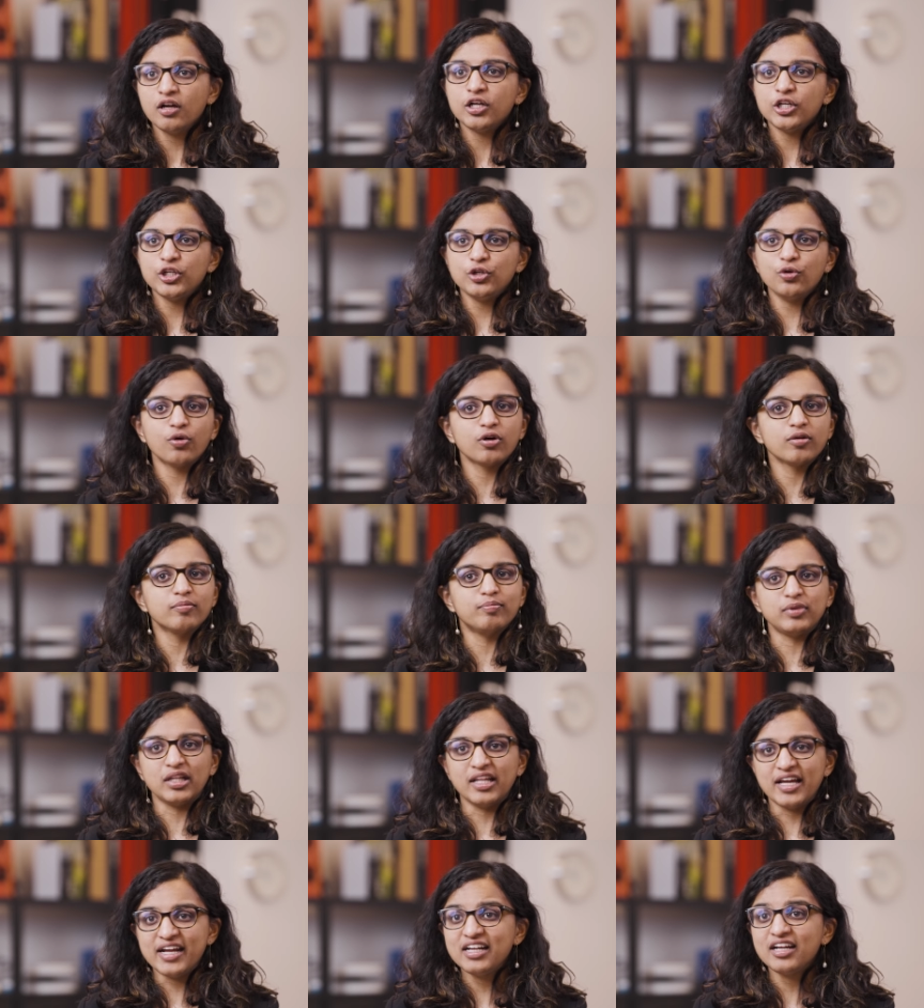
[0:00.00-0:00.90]
Your
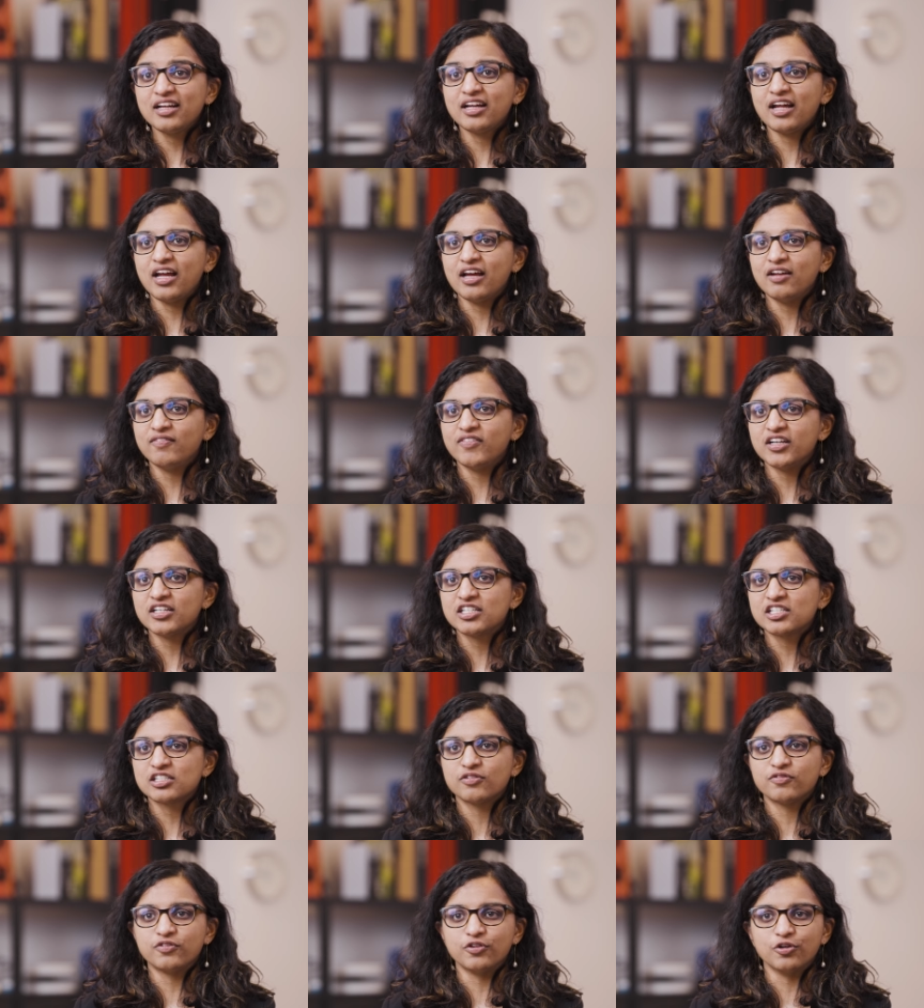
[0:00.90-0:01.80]
blank
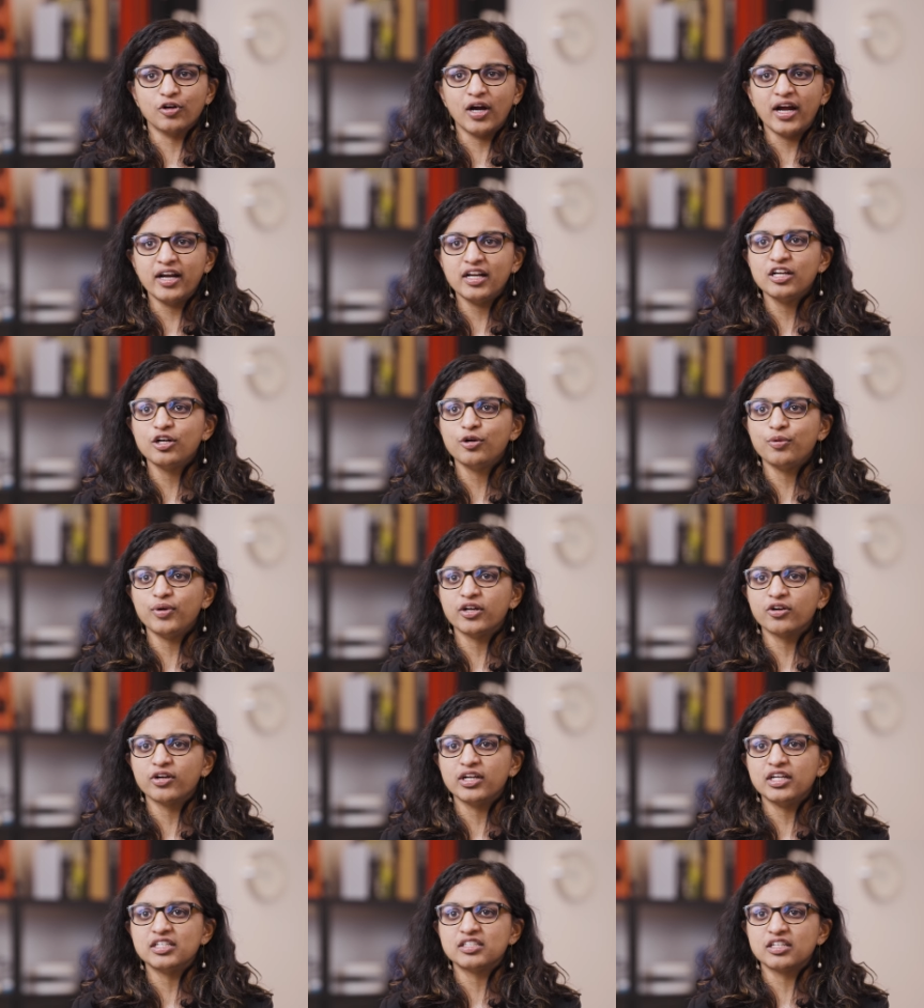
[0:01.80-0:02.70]
canvas for writing
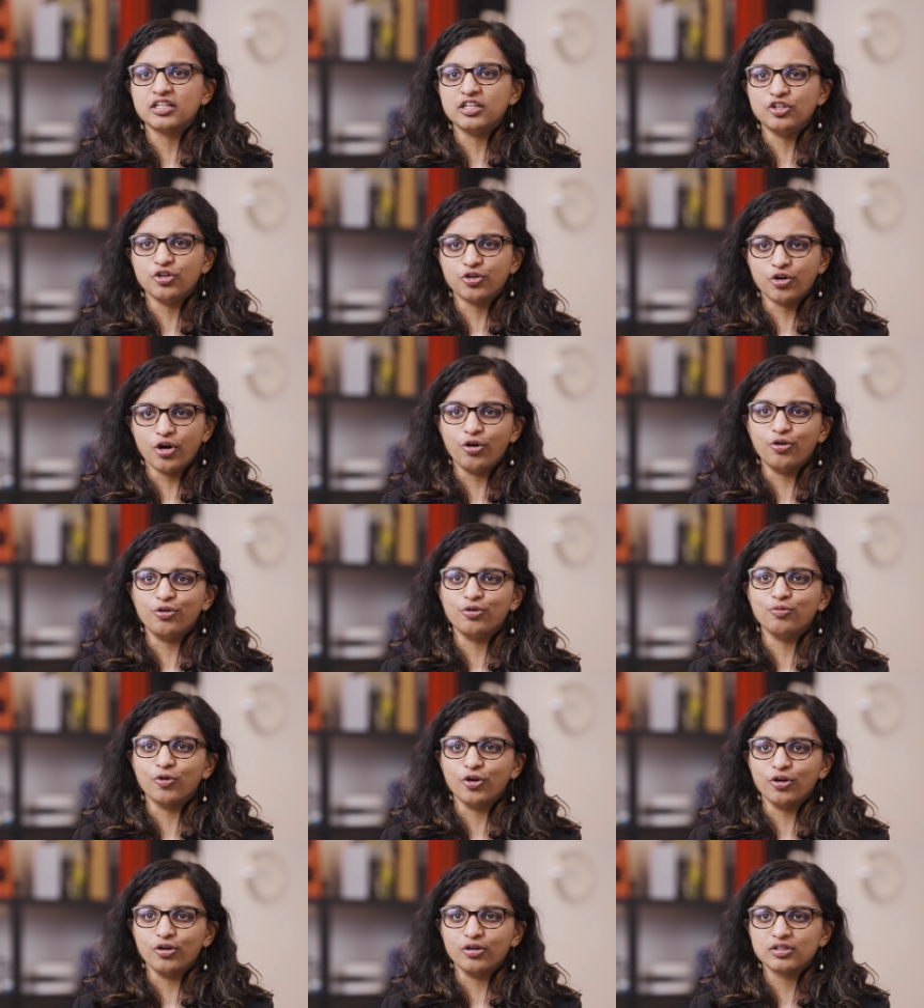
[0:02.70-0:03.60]
queries in your own
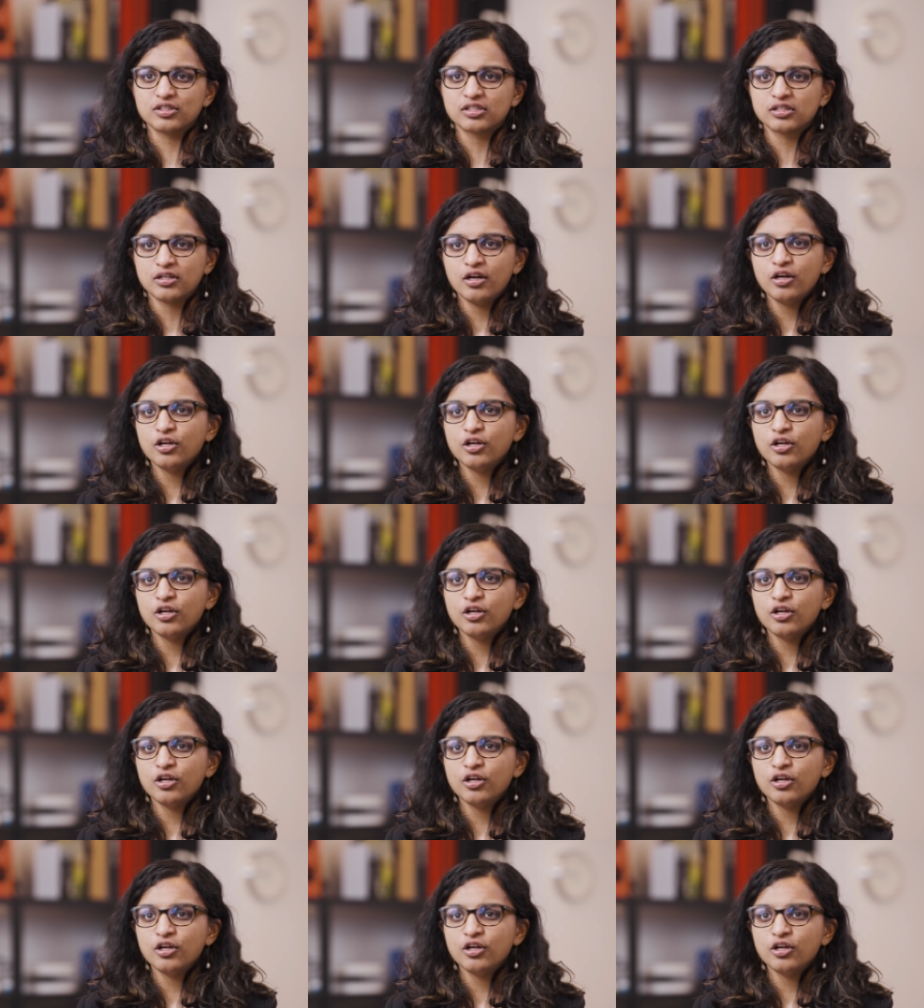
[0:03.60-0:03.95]
words,